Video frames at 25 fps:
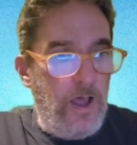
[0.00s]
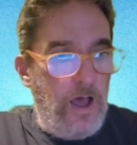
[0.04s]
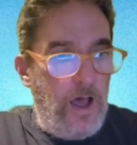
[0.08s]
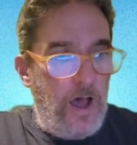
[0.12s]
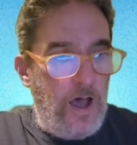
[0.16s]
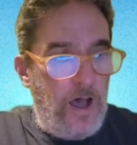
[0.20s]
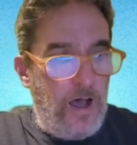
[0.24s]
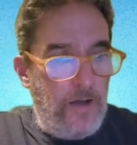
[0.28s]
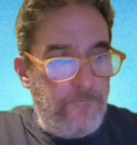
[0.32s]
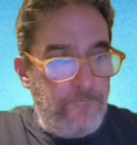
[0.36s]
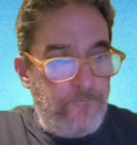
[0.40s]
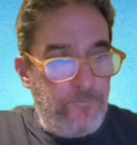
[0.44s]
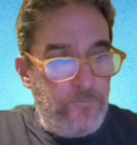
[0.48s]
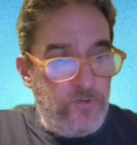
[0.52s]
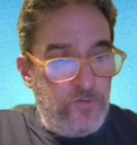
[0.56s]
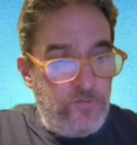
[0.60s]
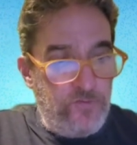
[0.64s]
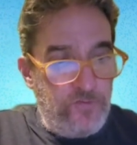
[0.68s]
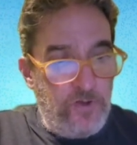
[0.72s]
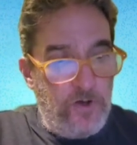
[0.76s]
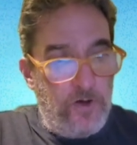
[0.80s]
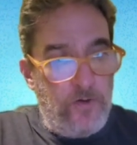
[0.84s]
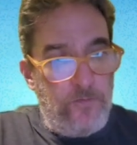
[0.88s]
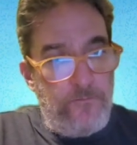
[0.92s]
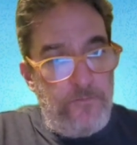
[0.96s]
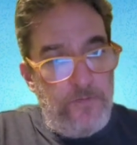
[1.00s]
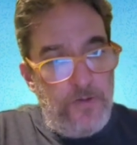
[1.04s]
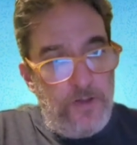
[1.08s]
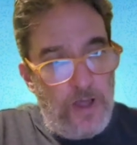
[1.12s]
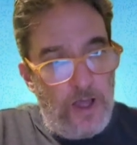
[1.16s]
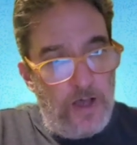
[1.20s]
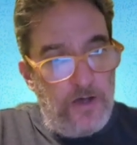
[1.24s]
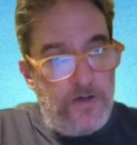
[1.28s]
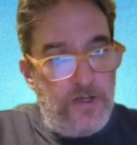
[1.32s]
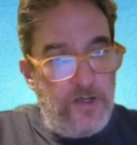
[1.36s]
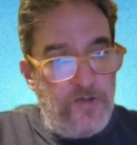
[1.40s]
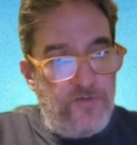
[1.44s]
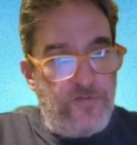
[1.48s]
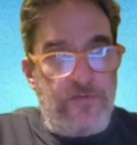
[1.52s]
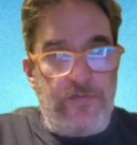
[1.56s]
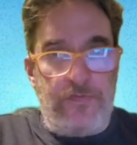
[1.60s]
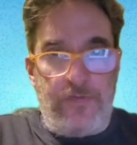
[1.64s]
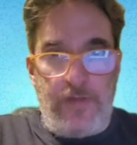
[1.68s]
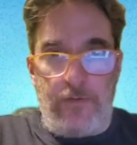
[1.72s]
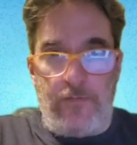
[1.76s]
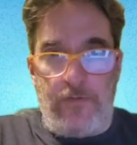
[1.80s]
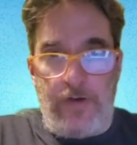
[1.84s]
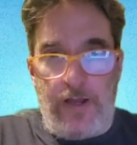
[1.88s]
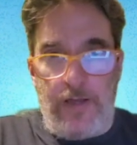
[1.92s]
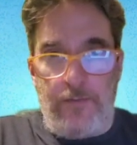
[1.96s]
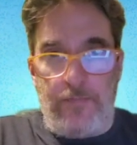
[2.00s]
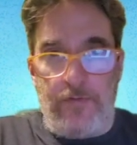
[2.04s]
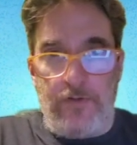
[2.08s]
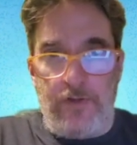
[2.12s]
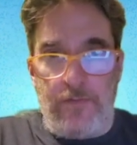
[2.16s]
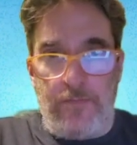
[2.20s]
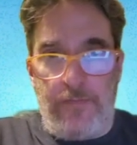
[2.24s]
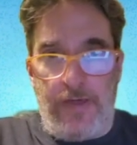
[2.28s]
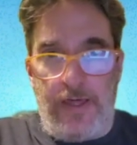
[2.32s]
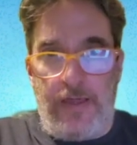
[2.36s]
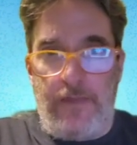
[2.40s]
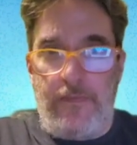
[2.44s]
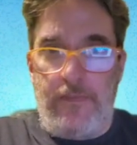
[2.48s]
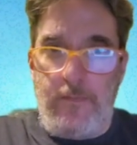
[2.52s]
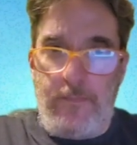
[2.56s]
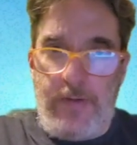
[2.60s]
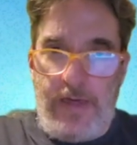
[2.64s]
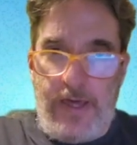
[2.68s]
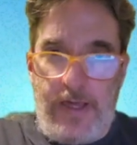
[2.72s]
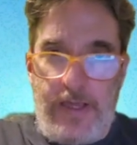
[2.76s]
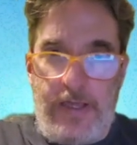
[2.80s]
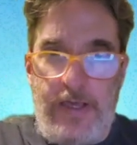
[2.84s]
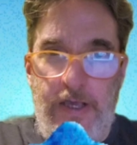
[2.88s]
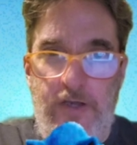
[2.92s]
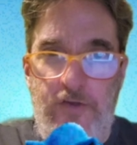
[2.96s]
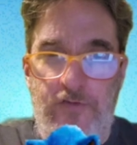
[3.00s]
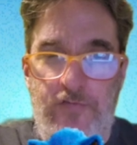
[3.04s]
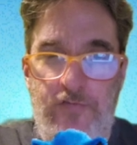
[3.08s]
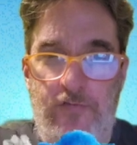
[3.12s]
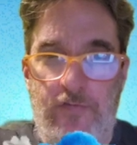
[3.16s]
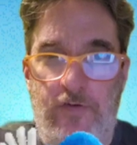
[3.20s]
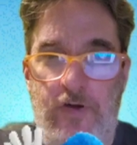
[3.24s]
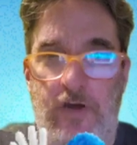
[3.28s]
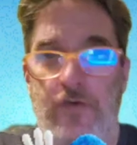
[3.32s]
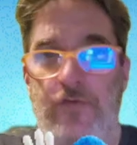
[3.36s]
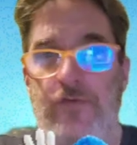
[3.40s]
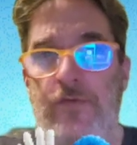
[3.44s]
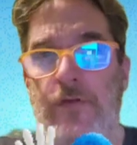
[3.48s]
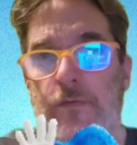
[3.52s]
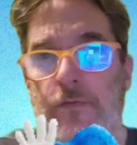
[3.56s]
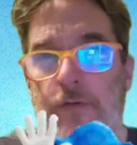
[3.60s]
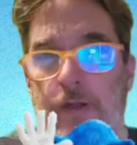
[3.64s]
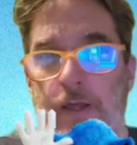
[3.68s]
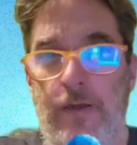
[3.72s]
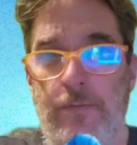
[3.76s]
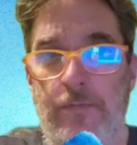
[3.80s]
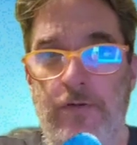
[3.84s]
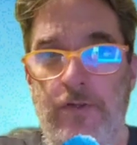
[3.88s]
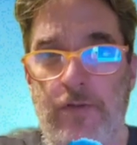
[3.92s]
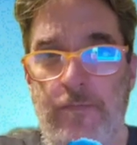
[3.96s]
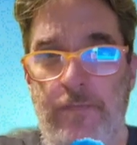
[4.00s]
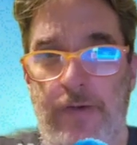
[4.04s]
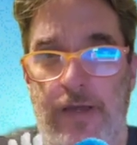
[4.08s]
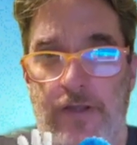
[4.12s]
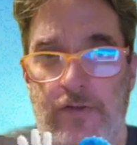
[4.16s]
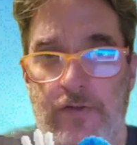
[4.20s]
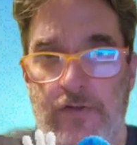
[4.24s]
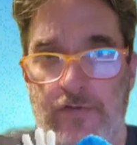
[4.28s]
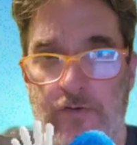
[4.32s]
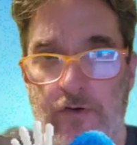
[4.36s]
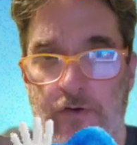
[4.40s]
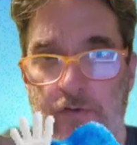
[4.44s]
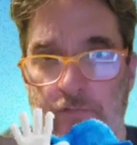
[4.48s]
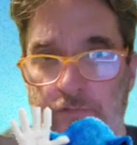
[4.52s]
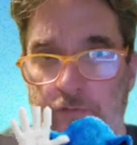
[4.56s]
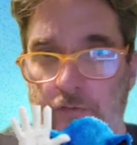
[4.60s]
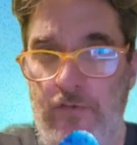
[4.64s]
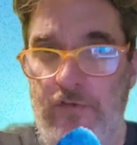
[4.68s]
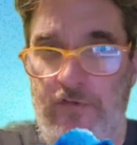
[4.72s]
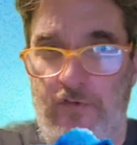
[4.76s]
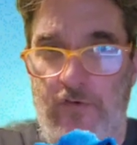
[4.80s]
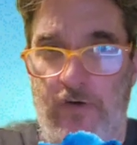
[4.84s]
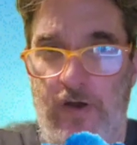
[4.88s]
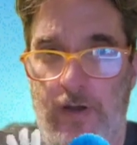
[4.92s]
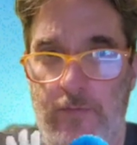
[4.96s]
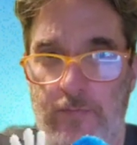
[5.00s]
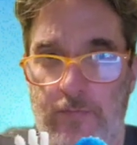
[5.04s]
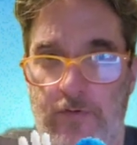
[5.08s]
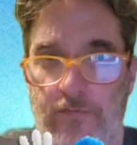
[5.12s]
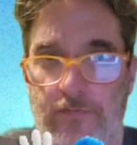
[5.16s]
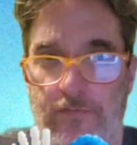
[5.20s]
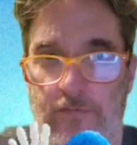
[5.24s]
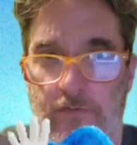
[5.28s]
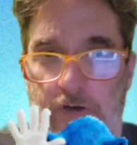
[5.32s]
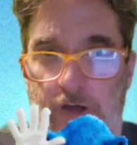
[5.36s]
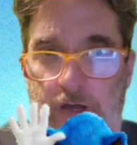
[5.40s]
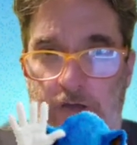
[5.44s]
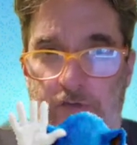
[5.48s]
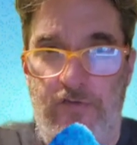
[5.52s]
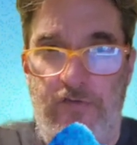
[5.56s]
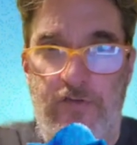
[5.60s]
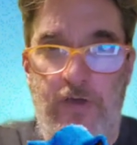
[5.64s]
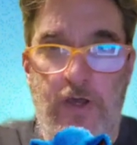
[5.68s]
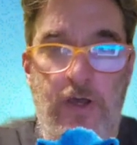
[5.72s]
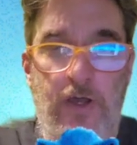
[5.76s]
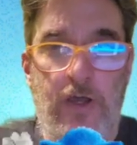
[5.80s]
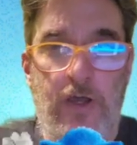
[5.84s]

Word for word: Um, so at least they were able to make the pancakes for us, they were able to make the tofu scramble for us,